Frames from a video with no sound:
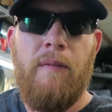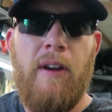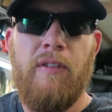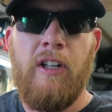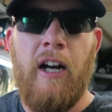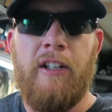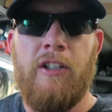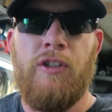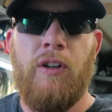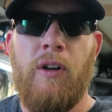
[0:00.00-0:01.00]
Have you ever gotten your
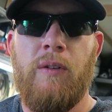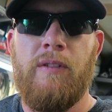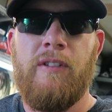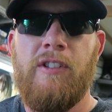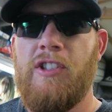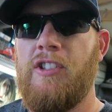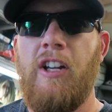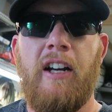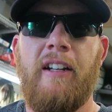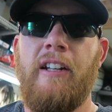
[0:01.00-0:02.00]
drone
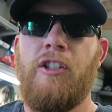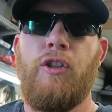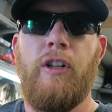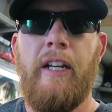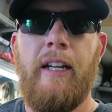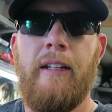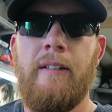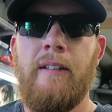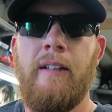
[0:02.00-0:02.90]
stuck in a tree?